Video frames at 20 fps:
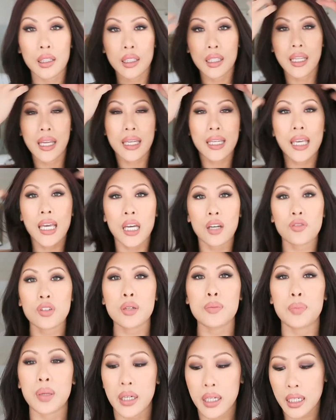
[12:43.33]
Like
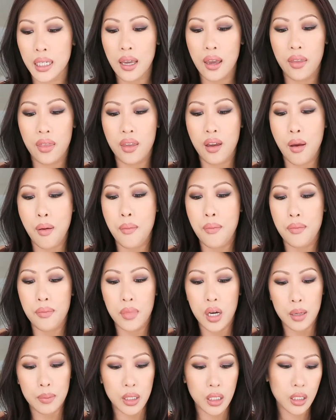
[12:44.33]
everybody and their
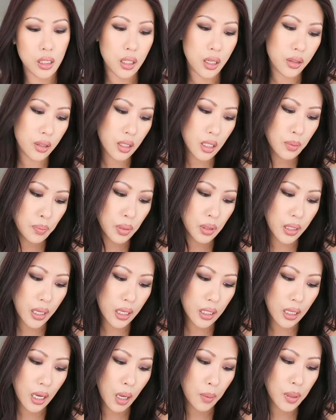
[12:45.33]
mama on this
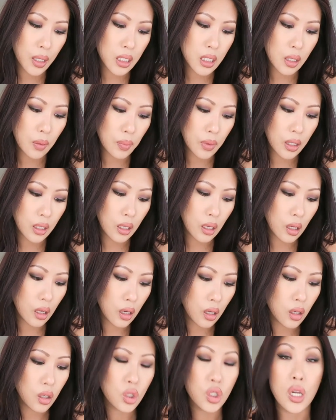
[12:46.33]
planet, I picked up
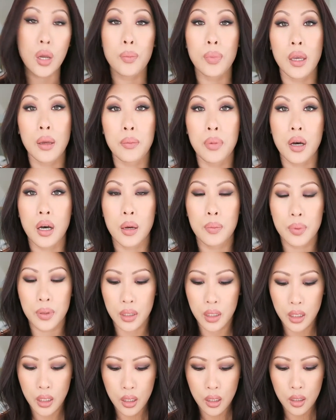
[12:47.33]
the champagne pop
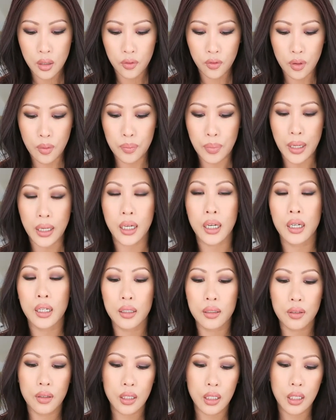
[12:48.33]
from
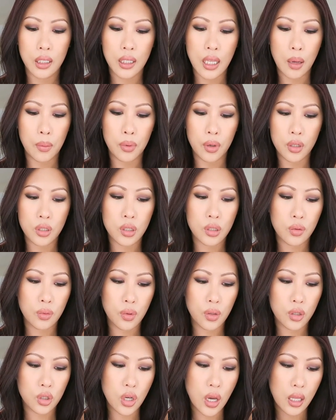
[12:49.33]
Becca, the collaboration
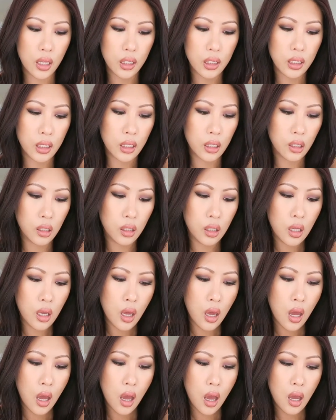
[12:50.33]
with Jaclyn Hill.
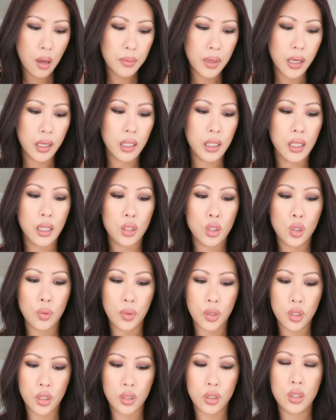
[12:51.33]
I'm not gonna get too
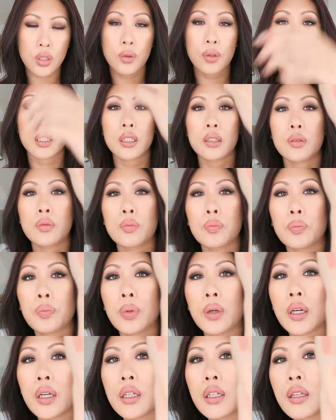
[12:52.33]
much into it,
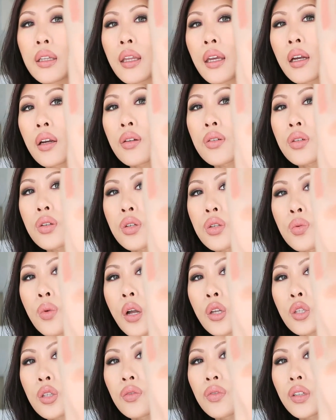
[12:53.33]
but there's a
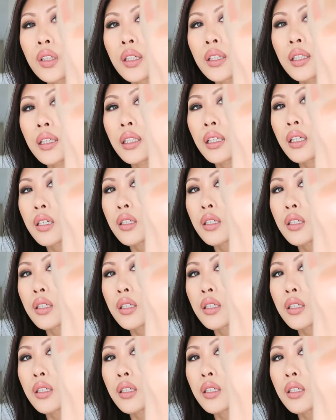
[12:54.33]
swatch of it. It